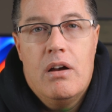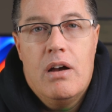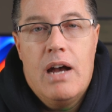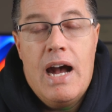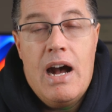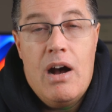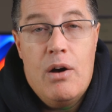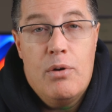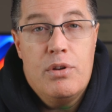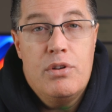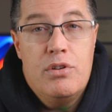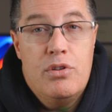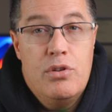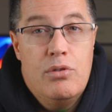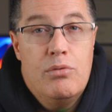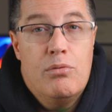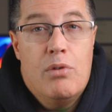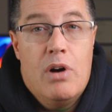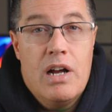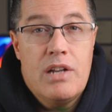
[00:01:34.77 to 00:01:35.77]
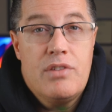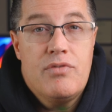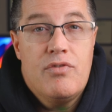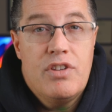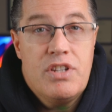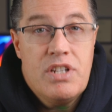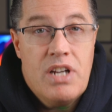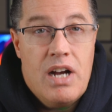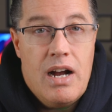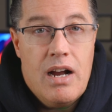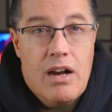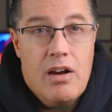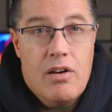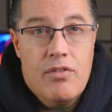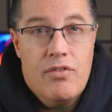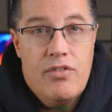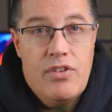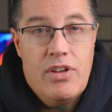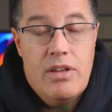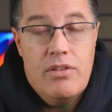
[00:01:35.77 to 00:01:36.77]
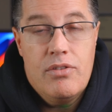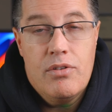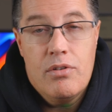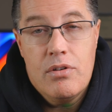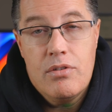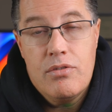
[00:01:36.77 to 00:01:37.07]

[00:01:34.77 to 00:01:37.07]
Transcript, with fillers: how to do watch photography.